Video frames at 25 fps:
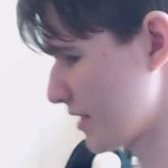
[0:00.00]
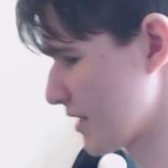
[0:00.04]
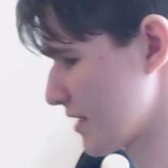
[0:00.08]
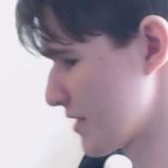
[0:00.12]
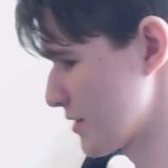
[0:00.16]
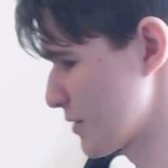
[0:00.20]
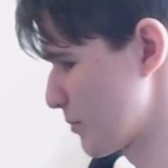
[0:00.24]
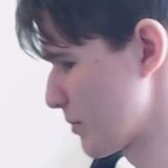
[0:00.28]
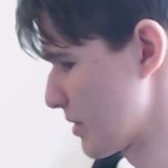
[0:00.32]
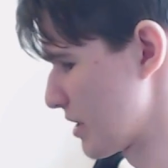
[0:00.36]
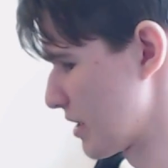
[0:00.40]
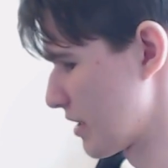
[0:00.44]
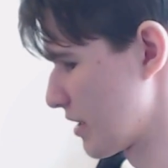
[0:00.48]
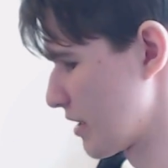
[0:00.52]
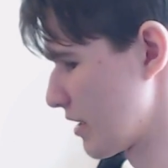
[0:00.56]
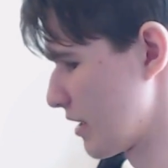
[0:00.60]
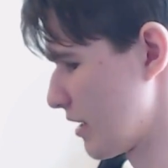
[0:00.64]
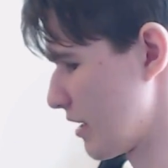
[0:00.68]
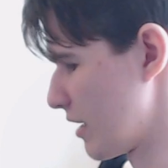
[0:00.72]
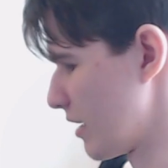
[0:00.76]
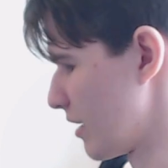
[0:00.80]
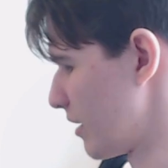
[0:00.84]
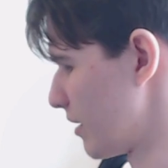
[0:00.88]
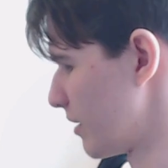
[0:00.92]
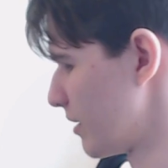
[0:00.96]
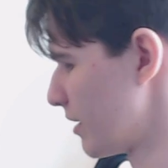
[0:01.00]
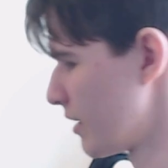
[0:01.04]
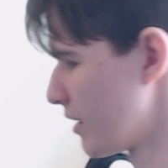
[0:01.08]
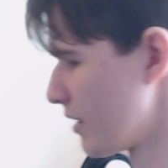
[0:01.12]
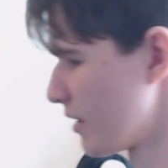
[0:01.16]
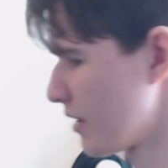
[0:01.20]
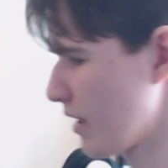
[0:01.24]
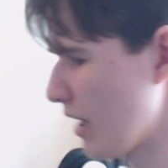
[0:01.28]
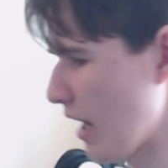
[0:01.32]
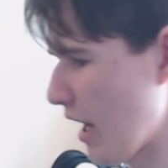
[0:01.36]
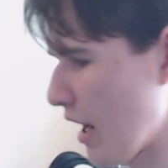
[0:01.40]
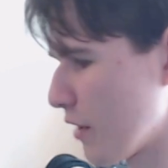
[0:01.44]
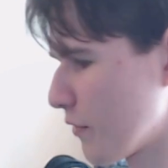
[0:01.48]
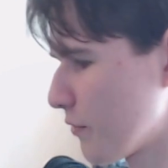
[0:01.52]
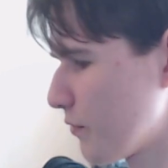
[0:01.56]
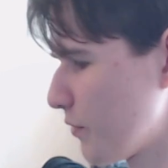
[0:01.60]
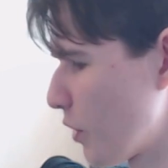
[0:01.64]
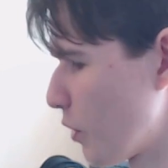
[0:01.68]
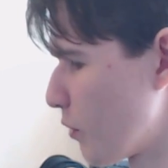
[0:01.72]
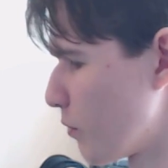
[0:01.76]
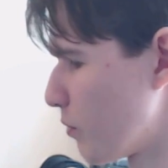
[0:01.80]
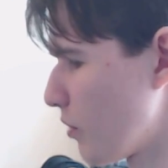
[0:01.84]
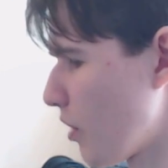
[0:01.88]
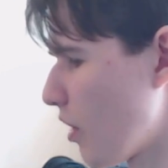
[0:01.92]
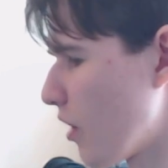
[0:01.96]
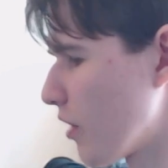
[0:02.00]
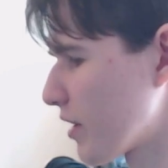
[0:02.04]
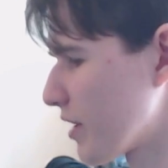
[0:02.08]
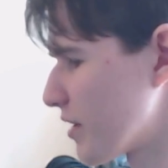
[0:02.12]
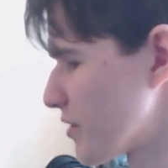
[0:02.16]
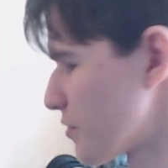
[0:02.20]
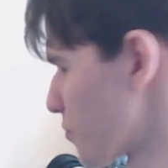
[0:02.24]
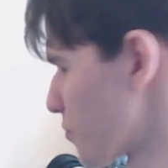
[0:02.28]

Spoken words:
as a big airflow block as